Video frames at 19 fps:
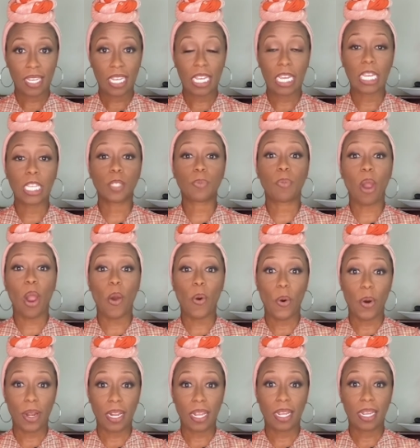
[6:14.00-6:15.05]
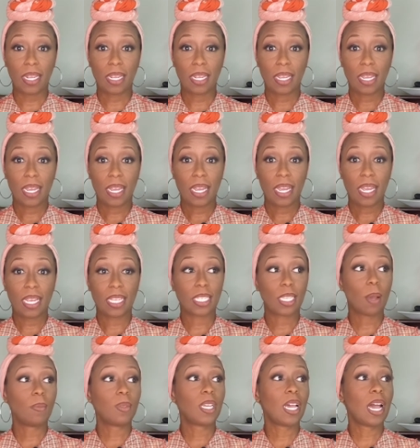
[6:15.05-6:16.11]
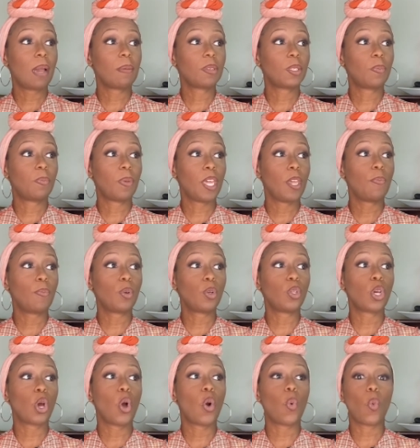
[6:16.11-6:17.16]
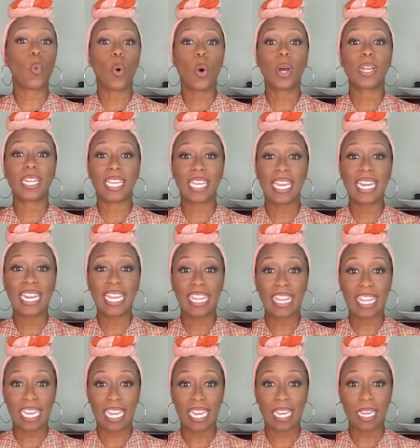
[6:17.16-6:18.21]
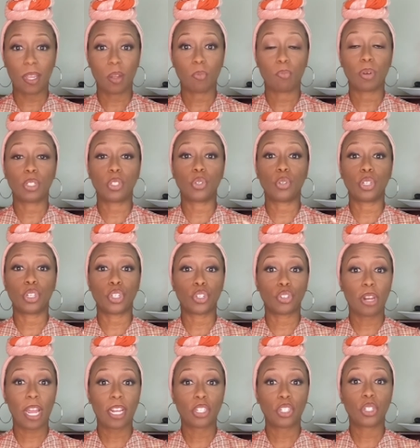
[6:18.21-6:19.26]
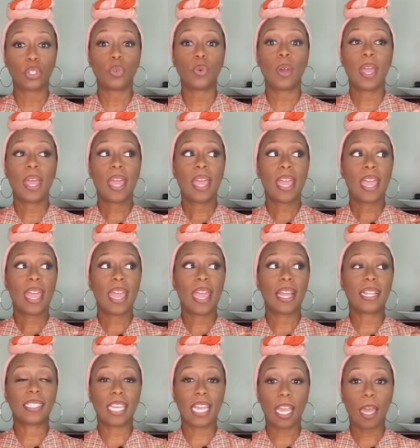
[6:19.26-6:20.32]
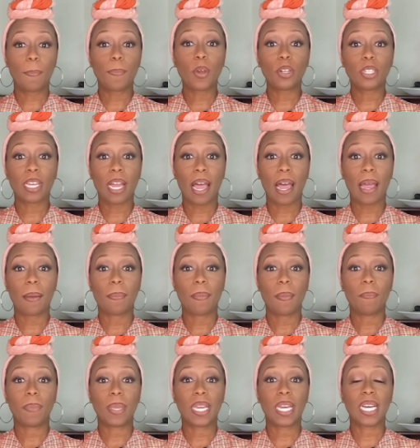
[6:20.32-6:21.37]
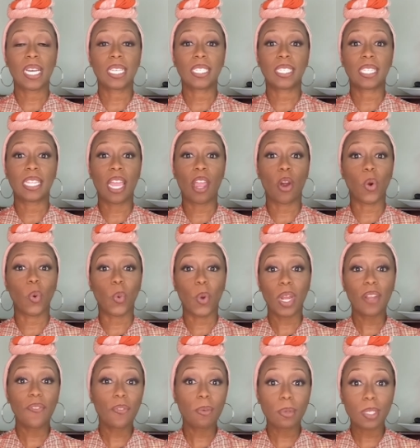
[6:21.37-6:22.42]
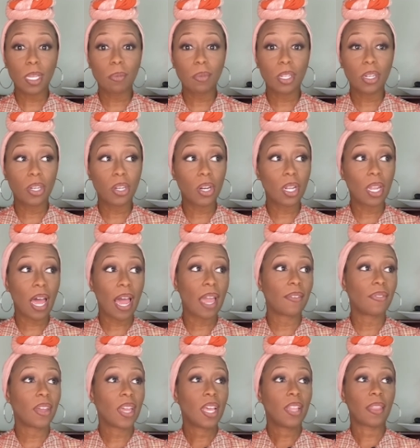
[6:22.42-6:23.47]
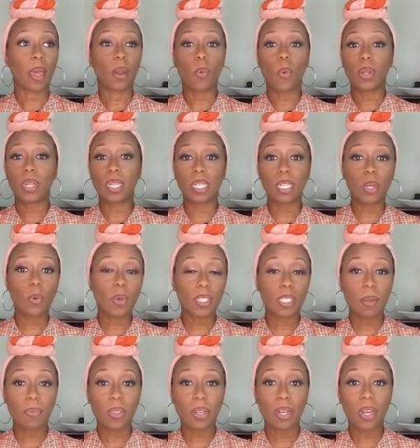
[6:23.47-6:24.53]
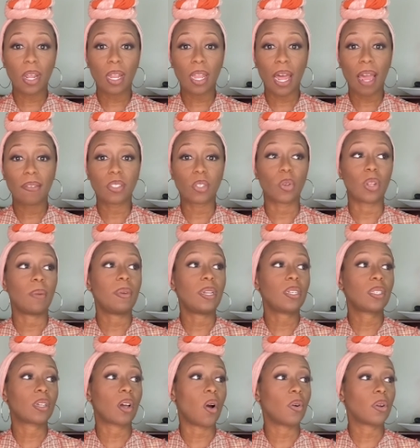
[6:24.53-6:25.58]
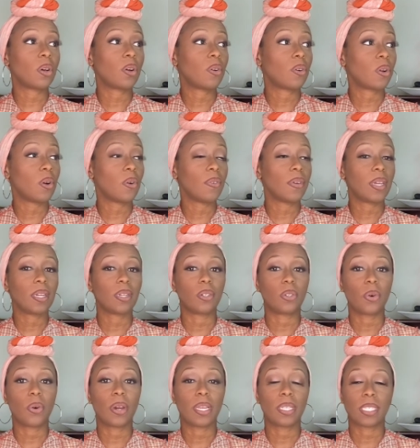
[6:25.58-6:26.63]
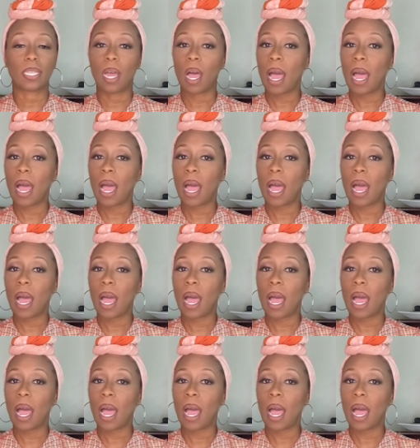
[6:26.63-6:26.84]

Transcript: is priority. And sometimes people don't want anything but to distract you and take up your time because they are running from something in their life. They don't want to deal with something in their life. So let me just go on over here to Dory and say, uh,